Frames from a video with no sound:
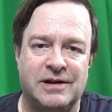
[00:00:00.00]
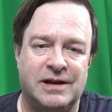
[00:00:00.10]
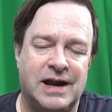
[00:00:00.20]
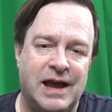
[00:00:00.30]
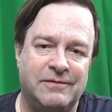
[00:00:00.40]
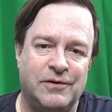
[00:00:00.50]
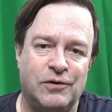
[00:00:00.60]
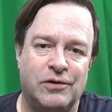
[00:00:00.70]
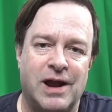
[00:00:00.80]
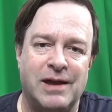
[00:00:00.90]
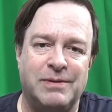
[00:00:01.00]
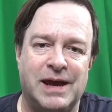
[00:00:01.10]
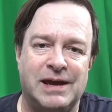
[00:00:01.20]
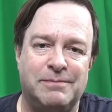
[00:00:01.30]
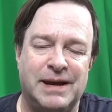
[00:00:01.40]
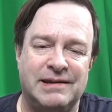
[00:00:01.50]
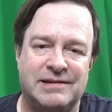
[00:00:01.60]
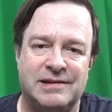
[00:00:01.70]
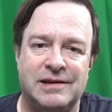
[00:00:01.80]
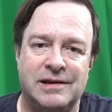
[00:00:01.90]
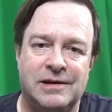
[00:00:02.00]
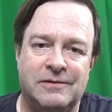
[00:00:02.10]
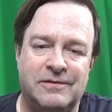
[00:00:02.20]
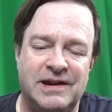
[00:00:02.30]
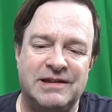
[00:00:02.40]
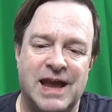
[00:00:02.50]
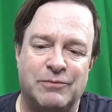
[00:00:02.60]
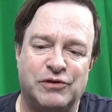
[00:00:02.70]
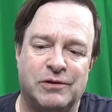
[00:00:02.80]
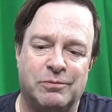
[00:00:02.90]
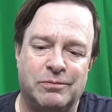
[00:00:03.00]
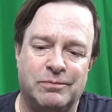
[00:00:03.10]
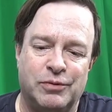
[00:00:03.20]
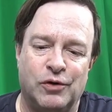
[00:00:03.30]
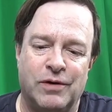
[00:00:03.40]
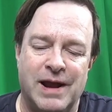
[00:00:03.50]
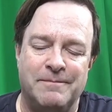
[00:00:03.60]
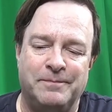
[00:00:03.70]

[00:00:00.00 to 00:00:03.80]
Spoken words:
an iPhone or iPad based face capture program.